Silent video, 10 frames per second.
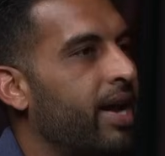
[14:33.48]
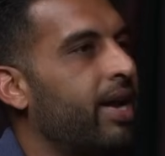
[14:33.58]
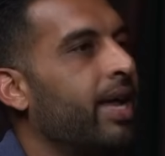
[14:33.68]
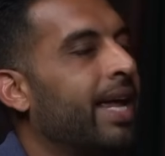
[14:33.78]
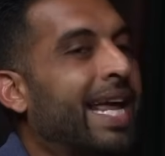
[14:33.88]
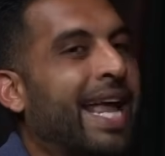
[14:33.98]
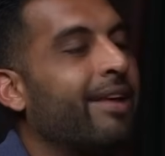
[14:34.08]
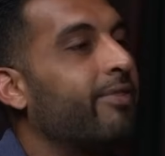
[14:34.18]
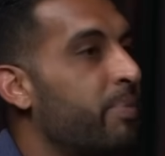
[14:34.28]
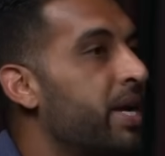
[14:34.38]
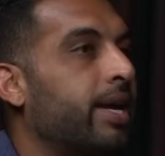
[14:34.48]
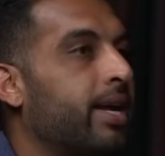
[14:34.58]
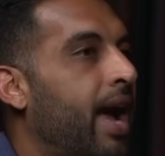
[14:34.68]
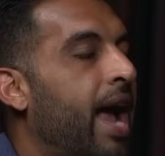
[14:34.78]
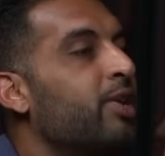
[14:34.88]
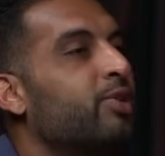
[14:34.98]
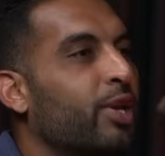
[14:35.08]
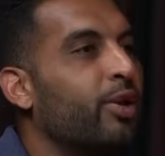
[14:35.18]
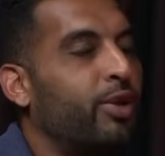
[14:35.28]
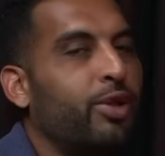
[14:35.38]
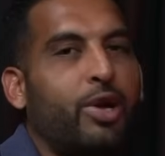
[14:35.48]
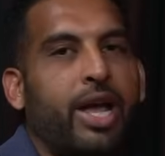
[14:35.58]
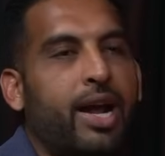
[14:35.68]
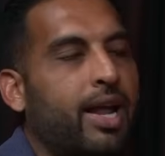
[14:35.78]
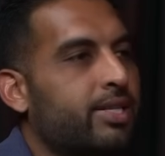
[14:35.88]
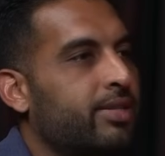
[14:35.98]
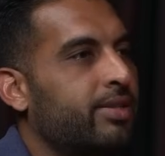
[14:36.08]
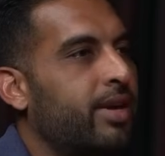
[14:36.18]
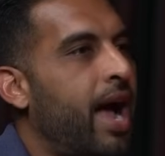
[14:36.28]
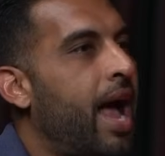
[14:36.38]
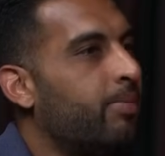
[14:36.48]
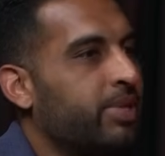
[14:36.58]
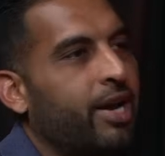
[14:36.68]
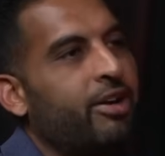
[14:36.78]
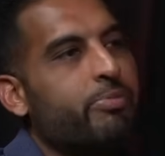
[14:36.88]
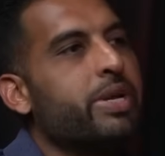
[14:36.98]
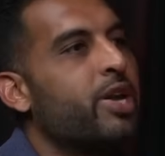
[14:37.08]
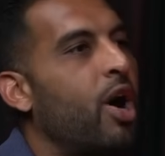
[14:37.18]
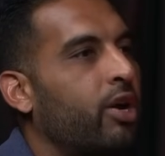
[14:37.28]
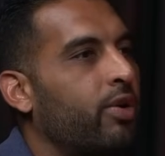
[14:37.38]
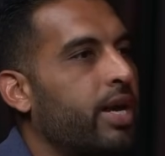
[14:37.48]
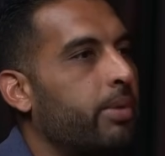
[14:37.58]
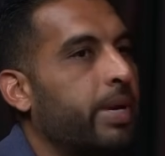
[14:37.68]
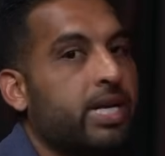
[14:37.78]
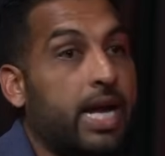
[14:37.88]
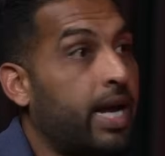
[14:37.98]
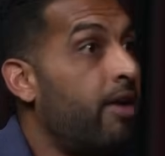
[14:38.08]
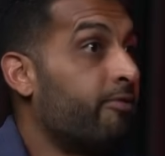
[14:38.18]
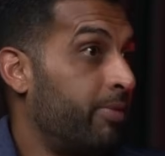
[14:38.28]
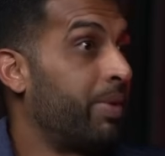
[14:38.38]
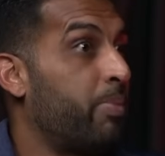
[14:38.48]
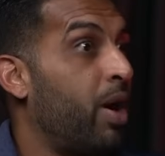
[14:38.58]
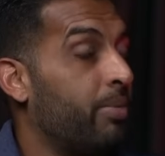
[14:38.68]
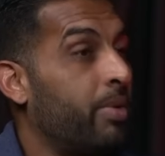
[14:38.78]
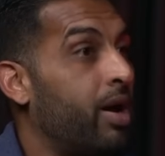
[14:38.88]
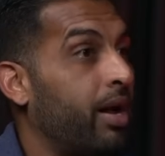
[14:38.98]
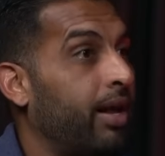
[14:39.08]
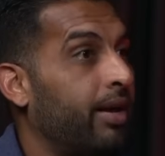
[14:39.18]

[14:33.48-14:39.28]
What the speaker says: Right? And for me, I used to look at it as, I'm scared of mediocrity because I come from the bottom rung.